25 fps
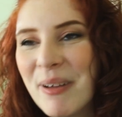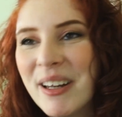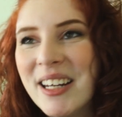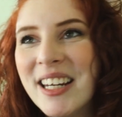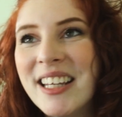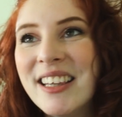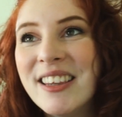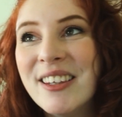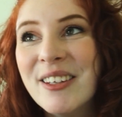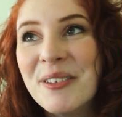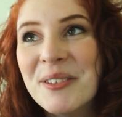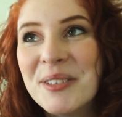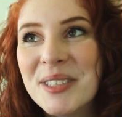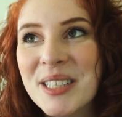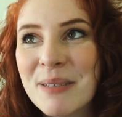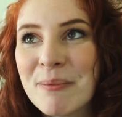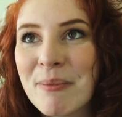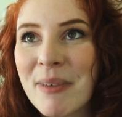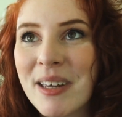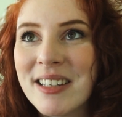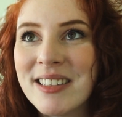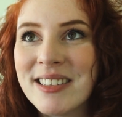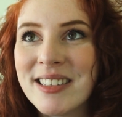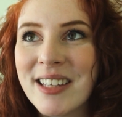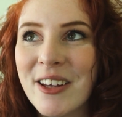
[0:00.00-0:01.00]
But in losing
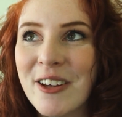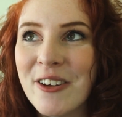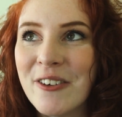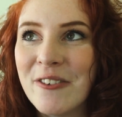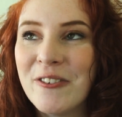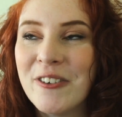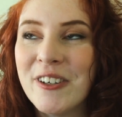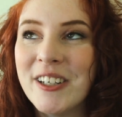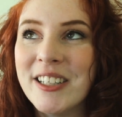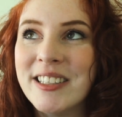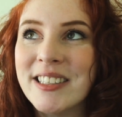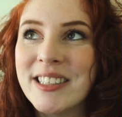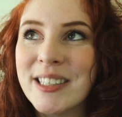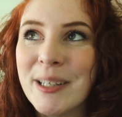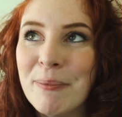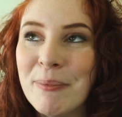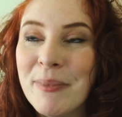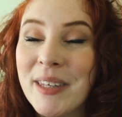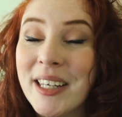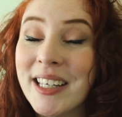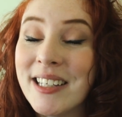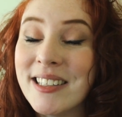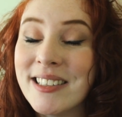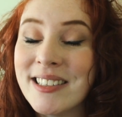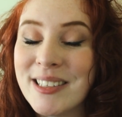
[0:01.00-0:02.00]
myself in
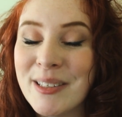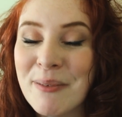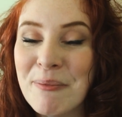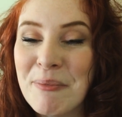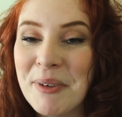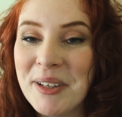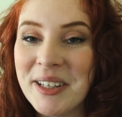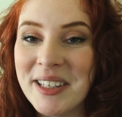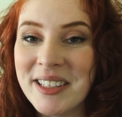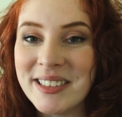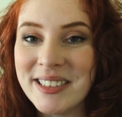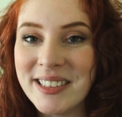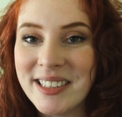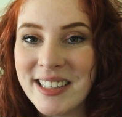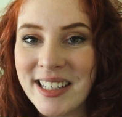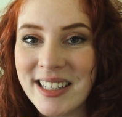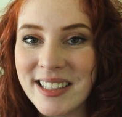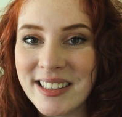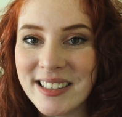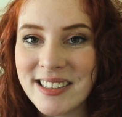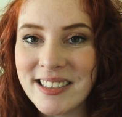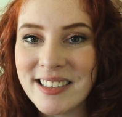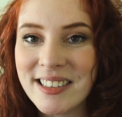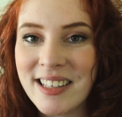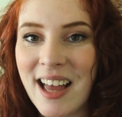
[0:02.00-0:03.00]
something as simple as
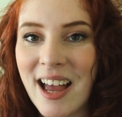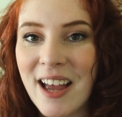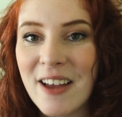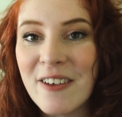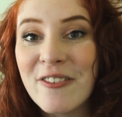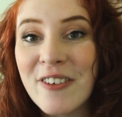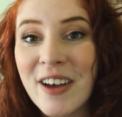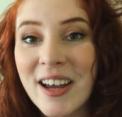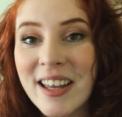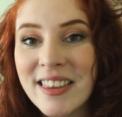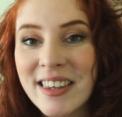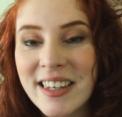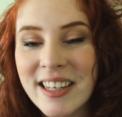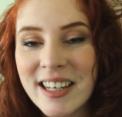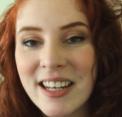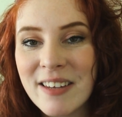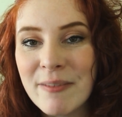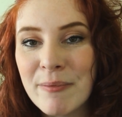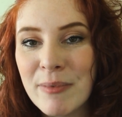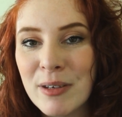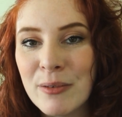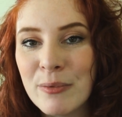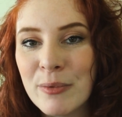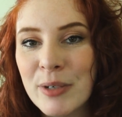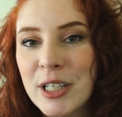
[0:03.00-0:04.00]
this, I find that
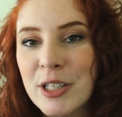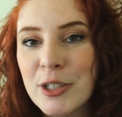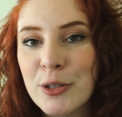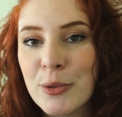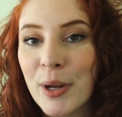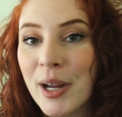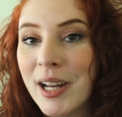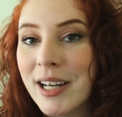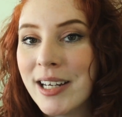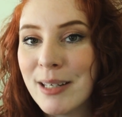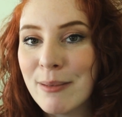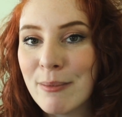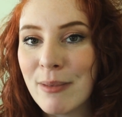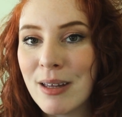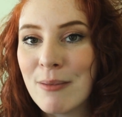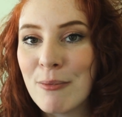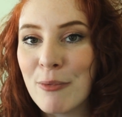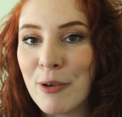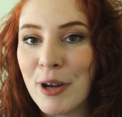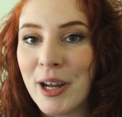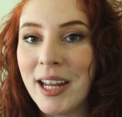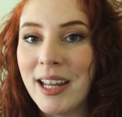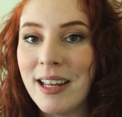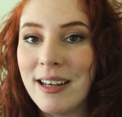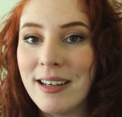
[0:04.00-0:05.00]
I've been retraining my
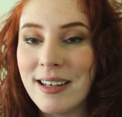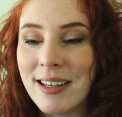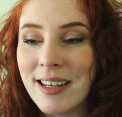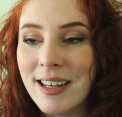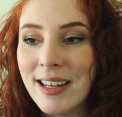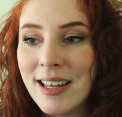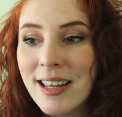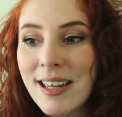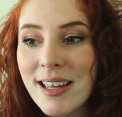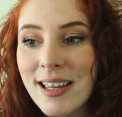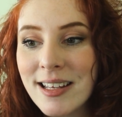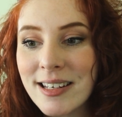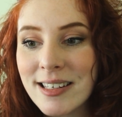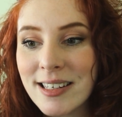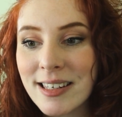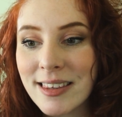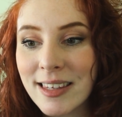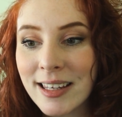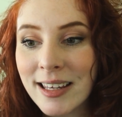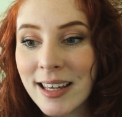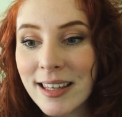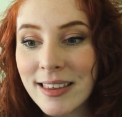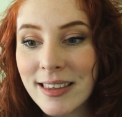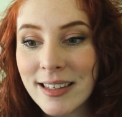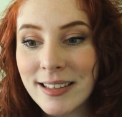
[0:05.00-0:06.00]
brain to
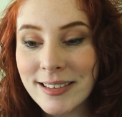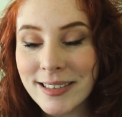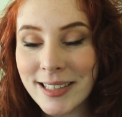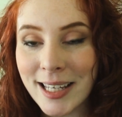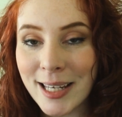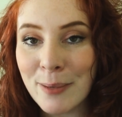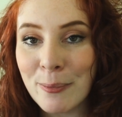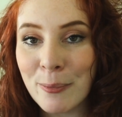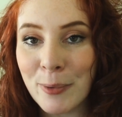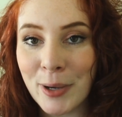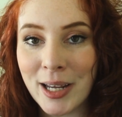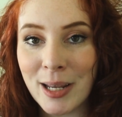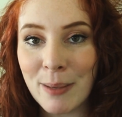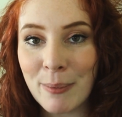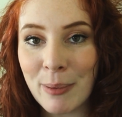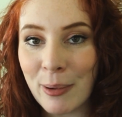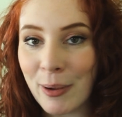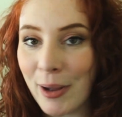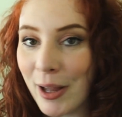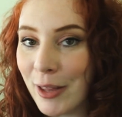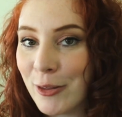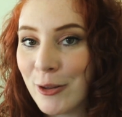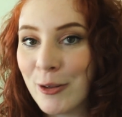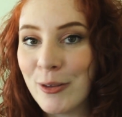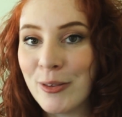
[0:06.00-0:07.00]
think in the same way
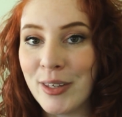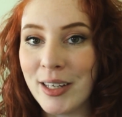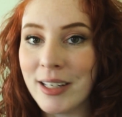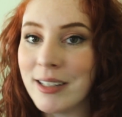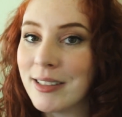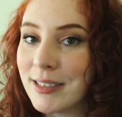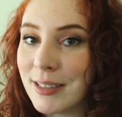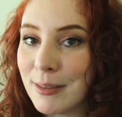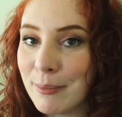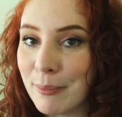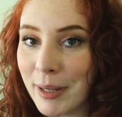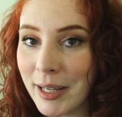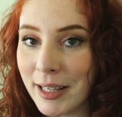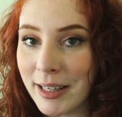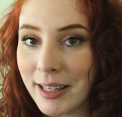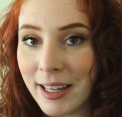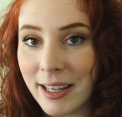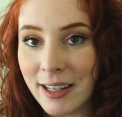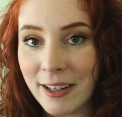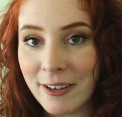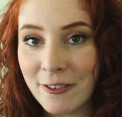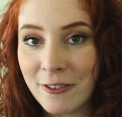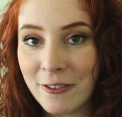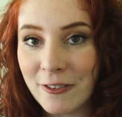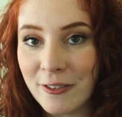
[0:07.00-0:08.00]
about other things in my
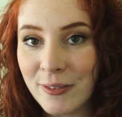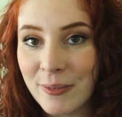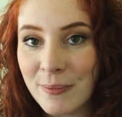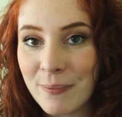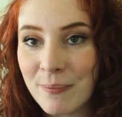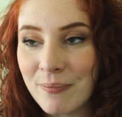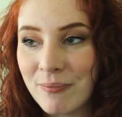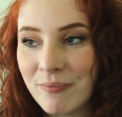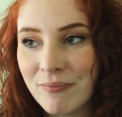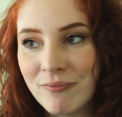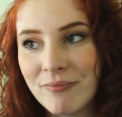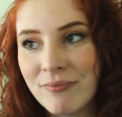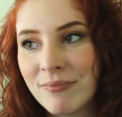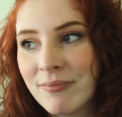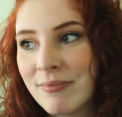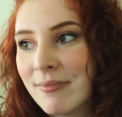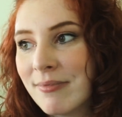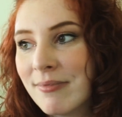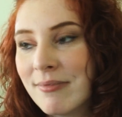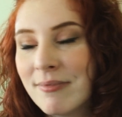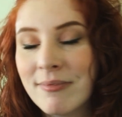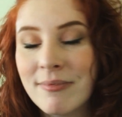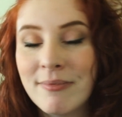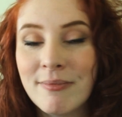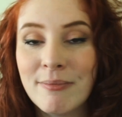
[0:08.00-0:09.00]
life.
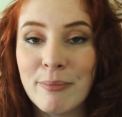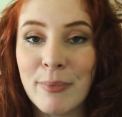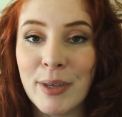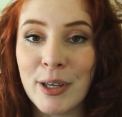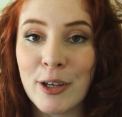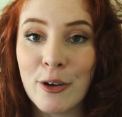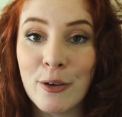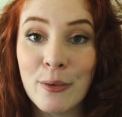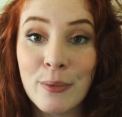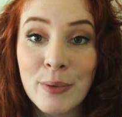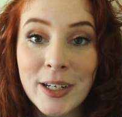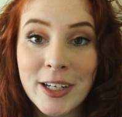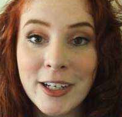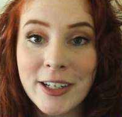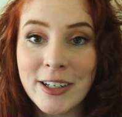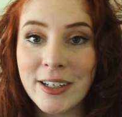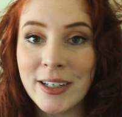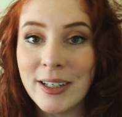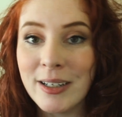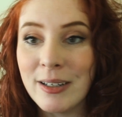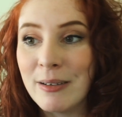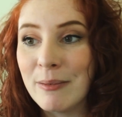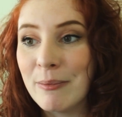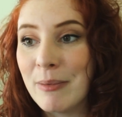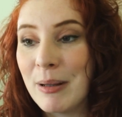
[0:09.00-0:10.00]
My
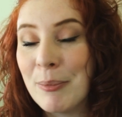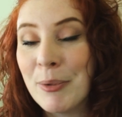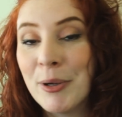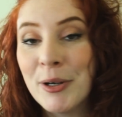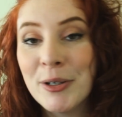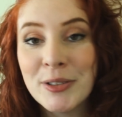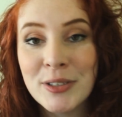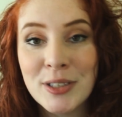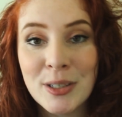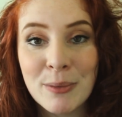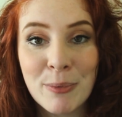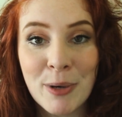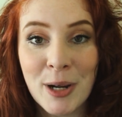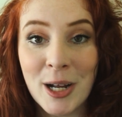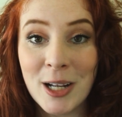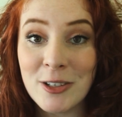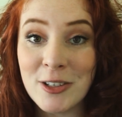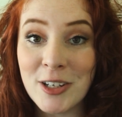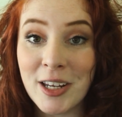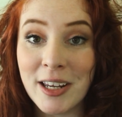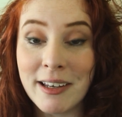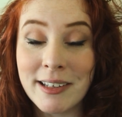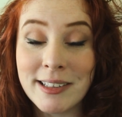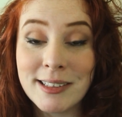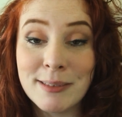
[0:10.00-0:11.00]
career, my personal
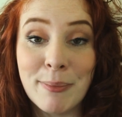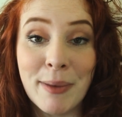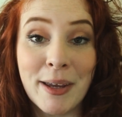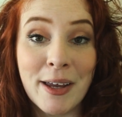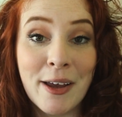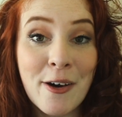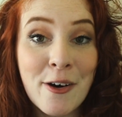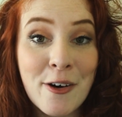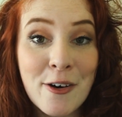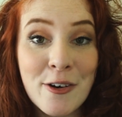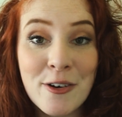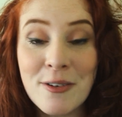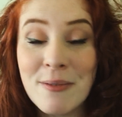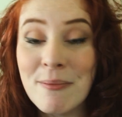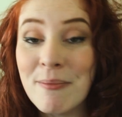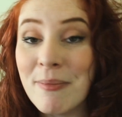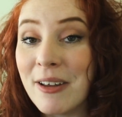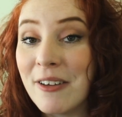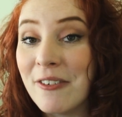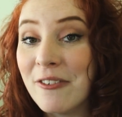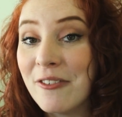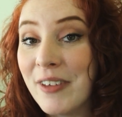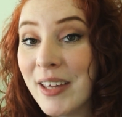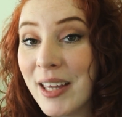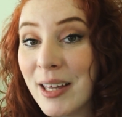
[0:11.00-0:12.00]
projects, my home,
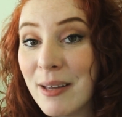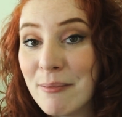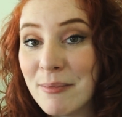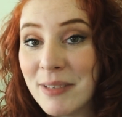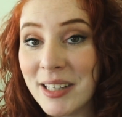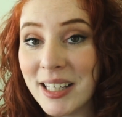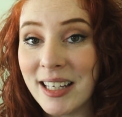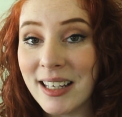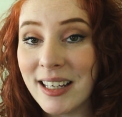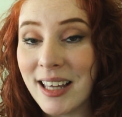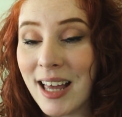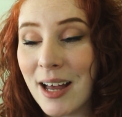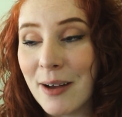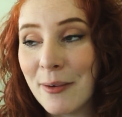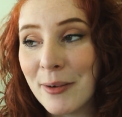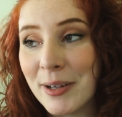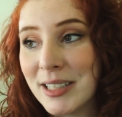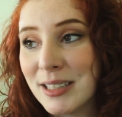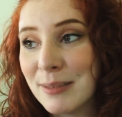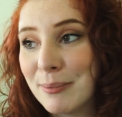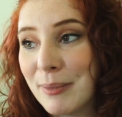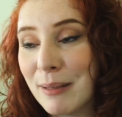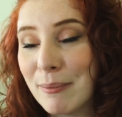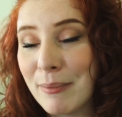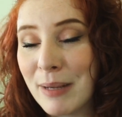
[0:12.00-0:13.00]
my family, how I
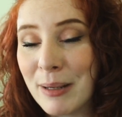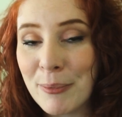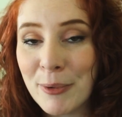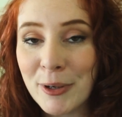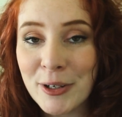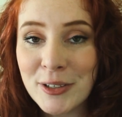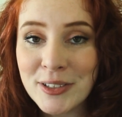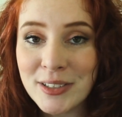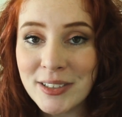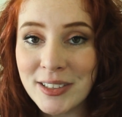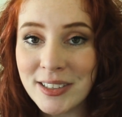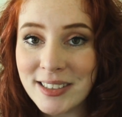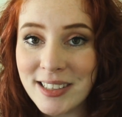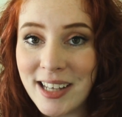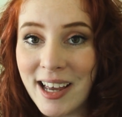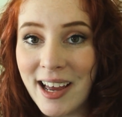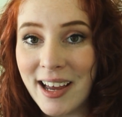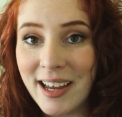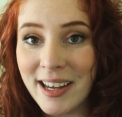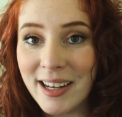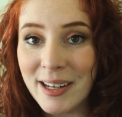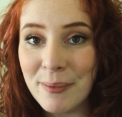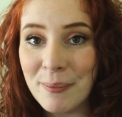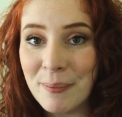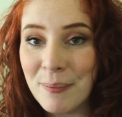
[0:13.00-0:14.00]
spend my personal
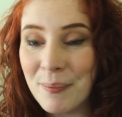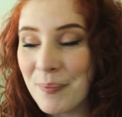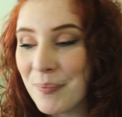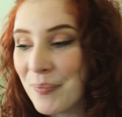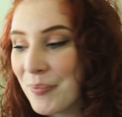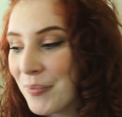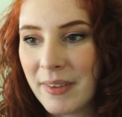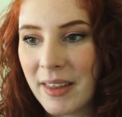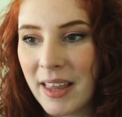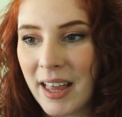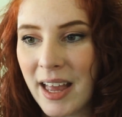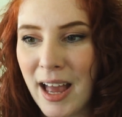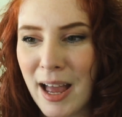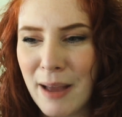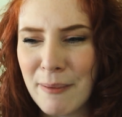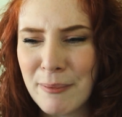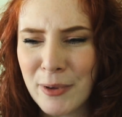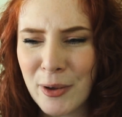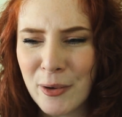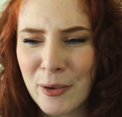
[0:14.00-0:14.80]
time. I'm